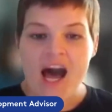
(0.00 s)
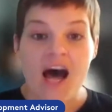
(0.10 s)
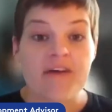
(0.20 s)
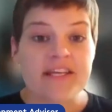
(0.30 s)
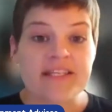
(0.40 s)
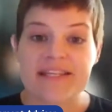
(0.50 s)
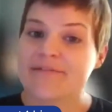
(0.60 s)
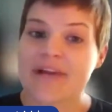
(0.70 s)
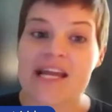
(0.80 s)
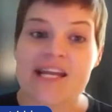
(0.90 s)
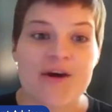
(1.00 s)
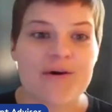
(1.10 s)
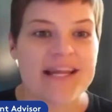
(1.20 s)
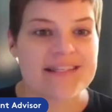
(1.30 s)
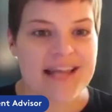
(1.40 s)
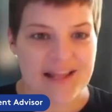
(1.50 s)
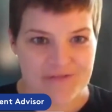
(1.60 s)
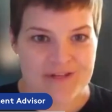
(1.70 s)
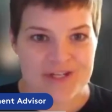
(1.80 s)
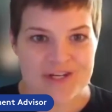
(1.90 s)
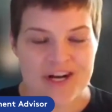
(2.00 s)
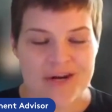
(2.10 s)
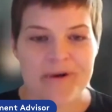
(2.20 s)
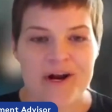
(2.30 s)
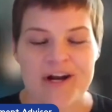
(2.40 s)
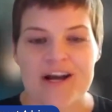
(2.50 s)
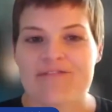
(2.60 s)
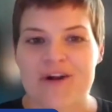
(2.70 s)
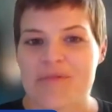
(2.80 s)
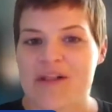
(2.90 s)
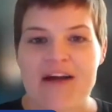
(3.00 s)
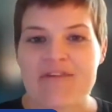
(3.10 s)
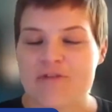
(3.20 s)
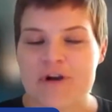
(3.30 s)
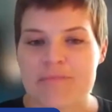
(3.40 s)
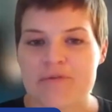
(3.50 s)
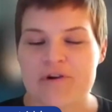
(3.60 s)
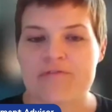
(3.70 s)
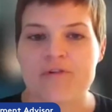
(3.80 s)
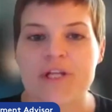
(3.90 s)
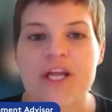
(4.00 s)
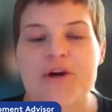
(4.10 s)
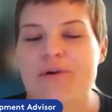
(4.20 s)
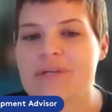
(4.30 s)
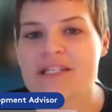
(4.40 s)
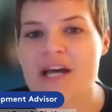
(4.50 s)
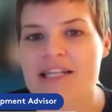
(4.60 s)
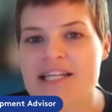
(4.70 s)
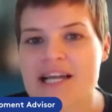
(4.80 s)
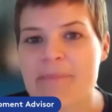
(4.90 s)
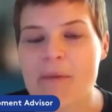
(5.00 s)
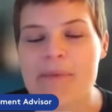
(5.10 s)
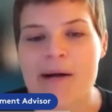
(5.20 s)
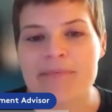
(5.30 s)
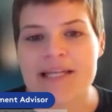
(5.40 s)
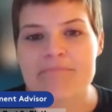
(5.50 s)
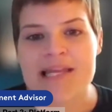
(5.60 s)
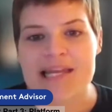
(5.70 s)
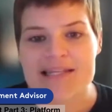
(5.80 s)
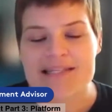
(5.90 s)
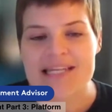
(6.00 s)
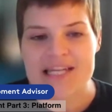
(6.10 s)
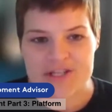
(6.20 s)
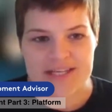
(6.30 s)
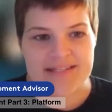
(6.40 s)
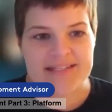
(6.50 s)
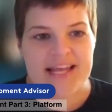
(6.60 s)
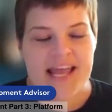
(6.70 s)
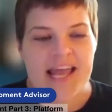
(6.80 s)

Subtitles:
Obviously, radio and television are part of our platform portfolio when talking about public media stations.